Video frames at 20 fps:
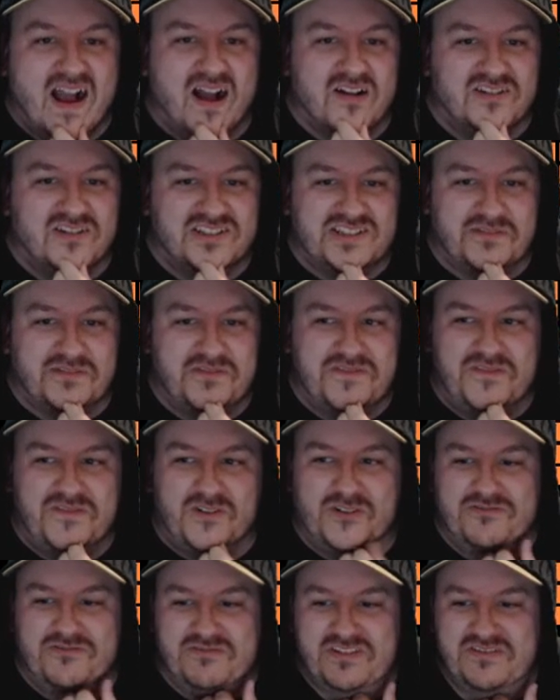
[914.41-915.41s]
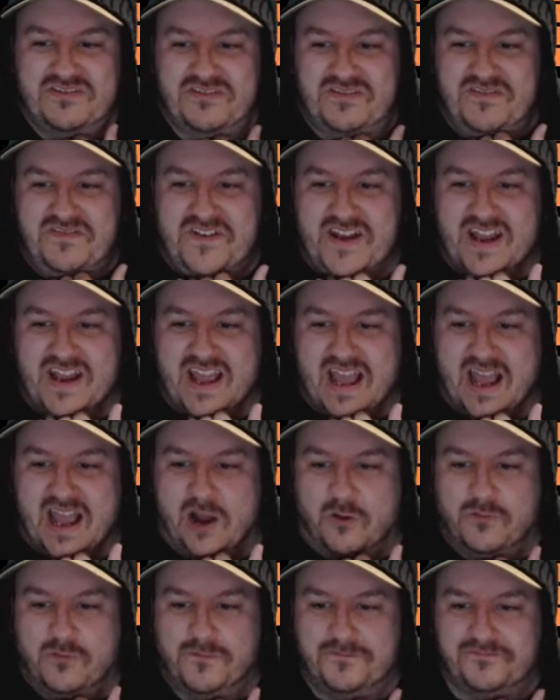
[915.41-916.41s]
I'm going to stick with the 4-3-3 for
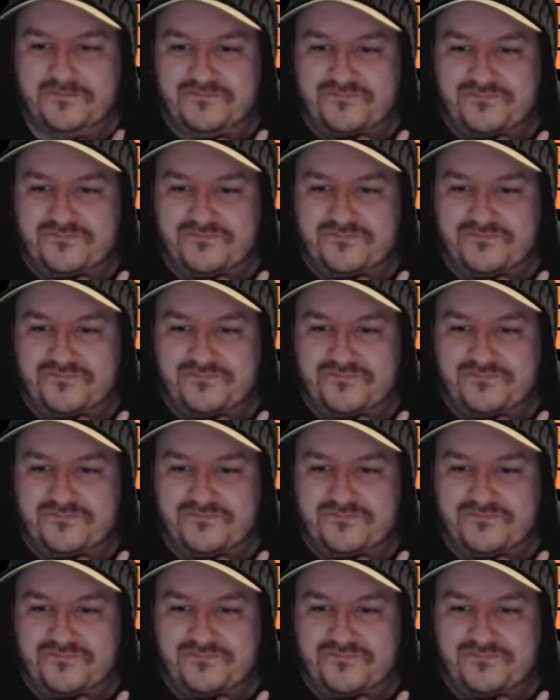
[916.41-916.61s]
now